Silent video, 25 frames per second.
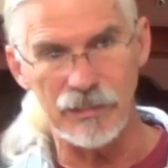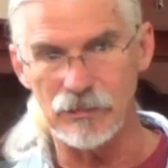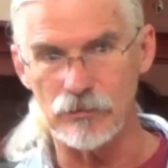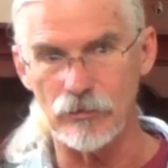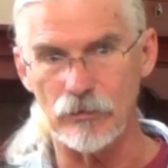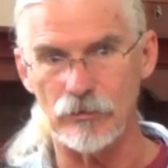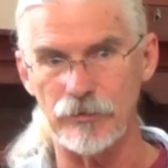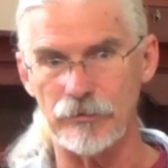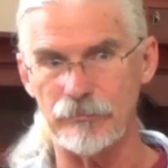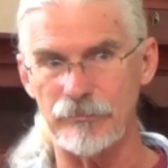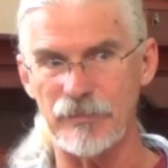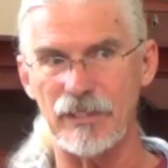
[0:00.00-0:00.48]
He
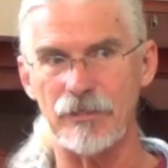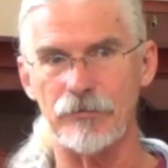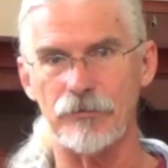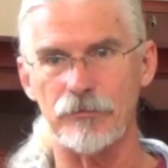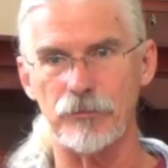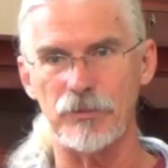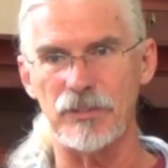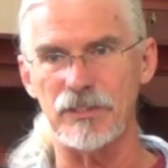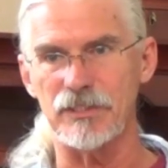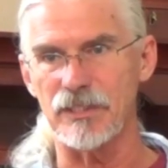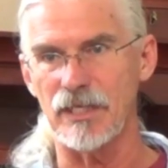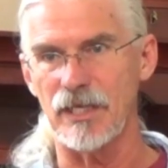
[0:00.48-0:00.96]
told them that
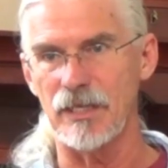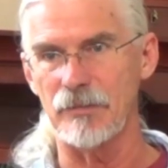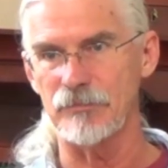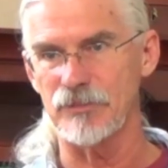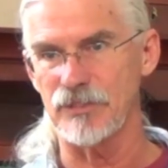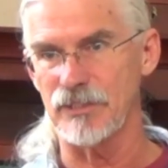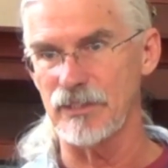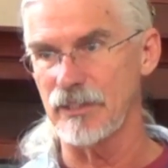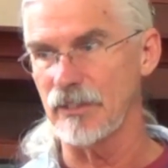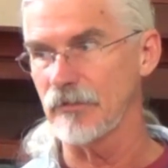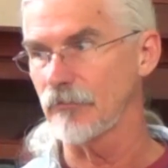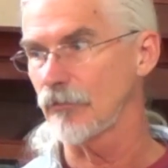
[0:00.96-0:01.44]
three
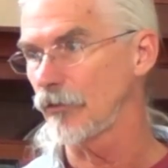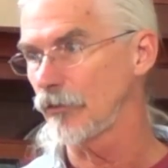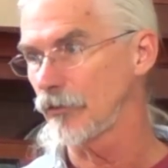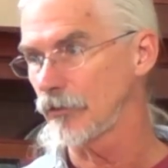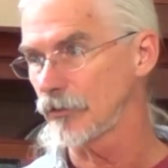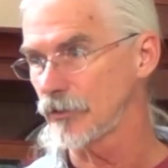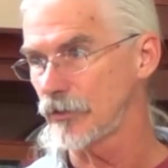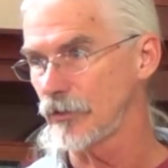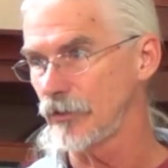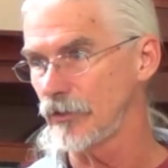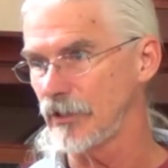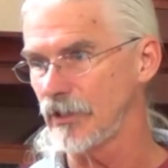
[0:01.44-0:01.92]
times and they never
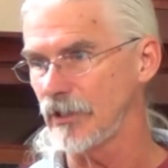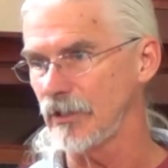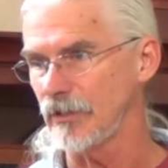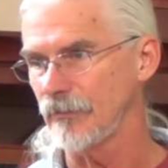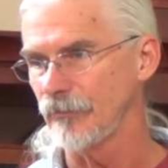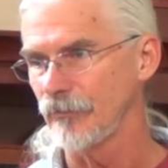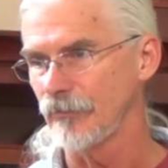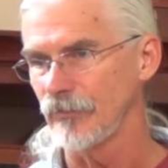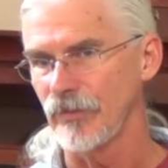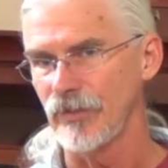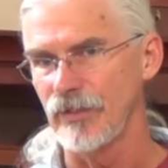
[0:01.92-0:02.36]
understood it.